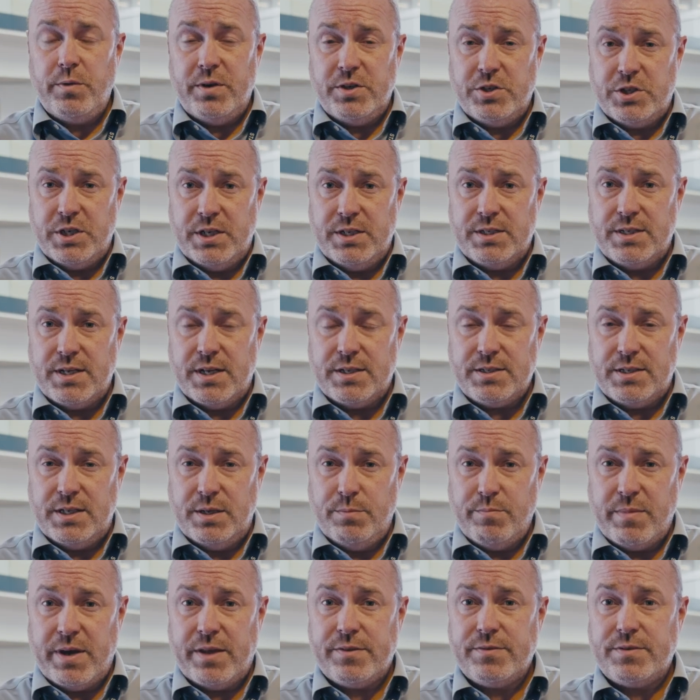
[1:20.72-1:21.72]
in GCSE
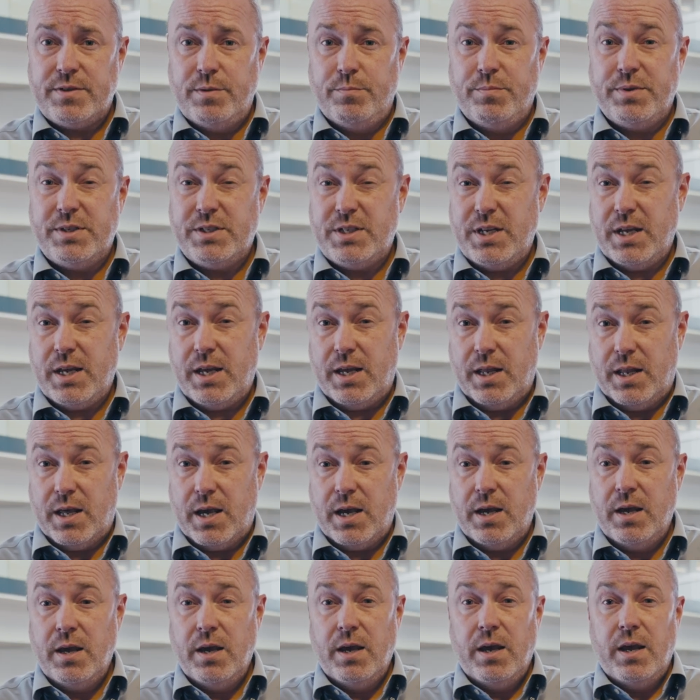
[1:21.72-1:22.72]
Maths in
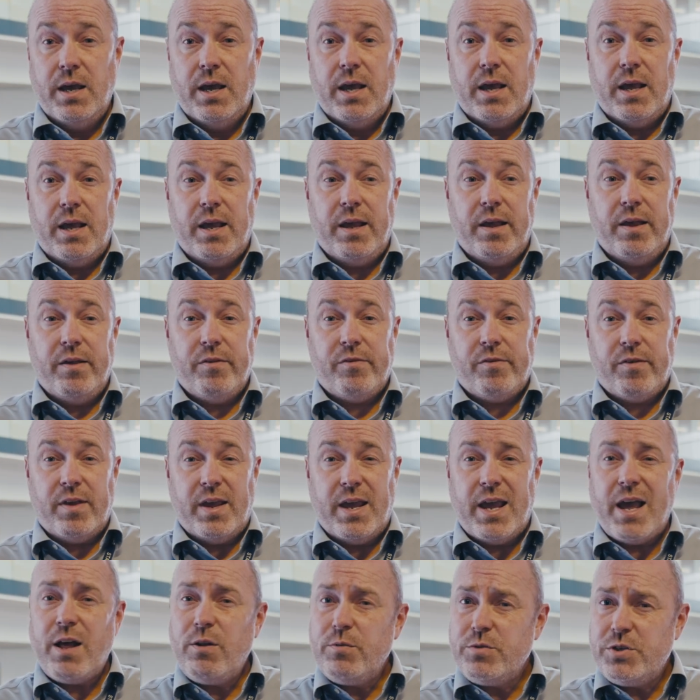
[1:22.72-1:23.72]
particular is
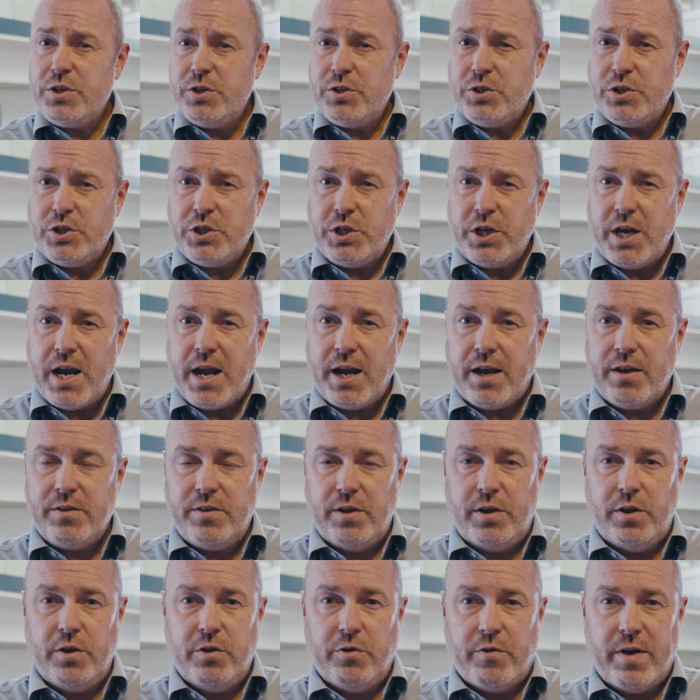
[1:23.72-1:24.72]
it helps you check
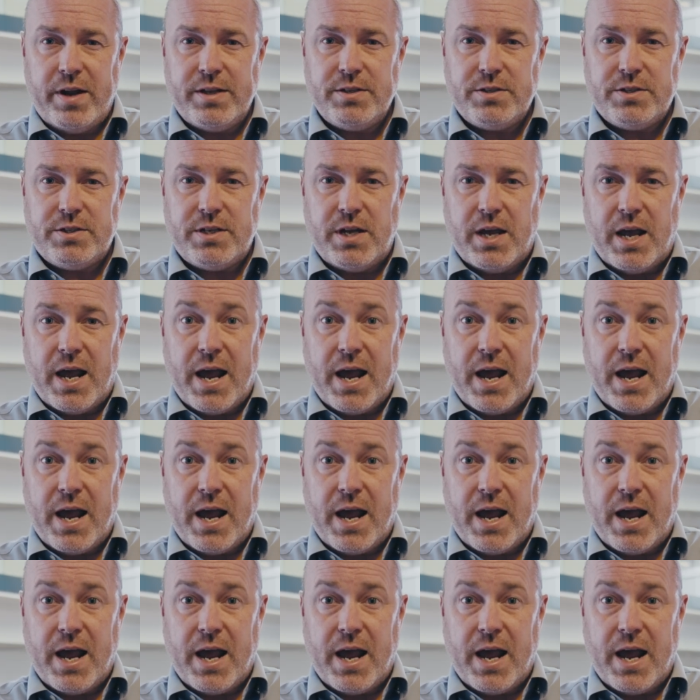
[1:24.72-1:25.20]
that your answer